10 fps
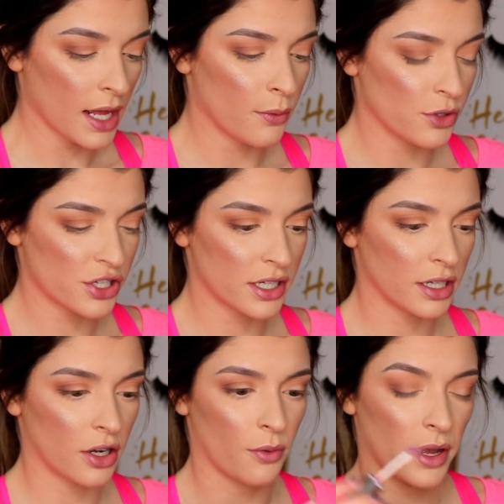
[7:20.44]
And we're just going
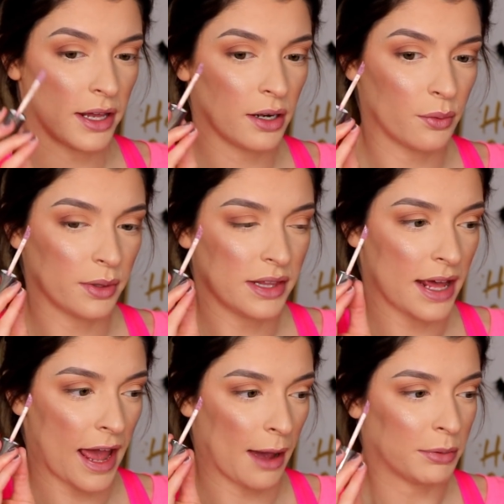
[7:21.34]
to go in with
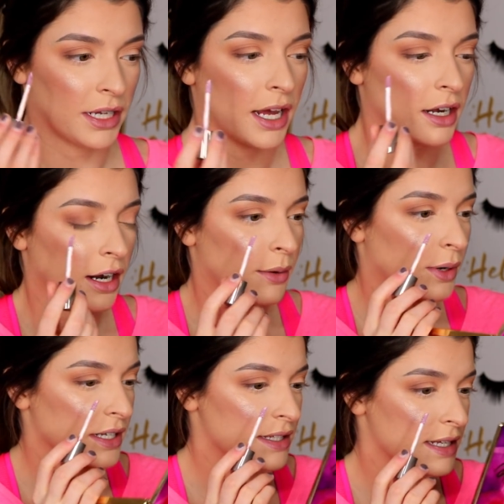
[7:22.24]
the applicator. I
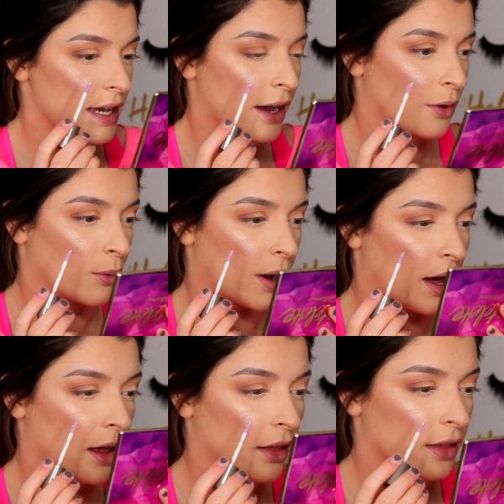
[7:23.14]
want to see how
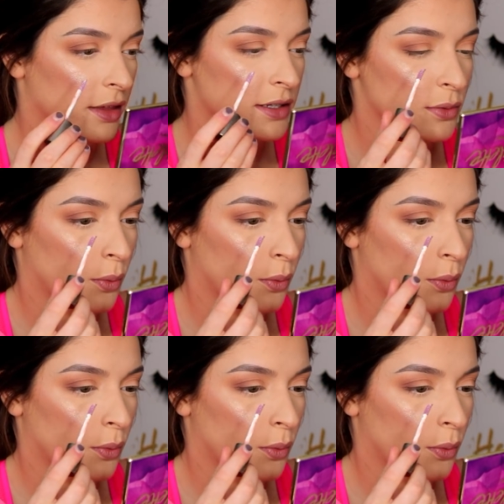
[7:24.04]
well this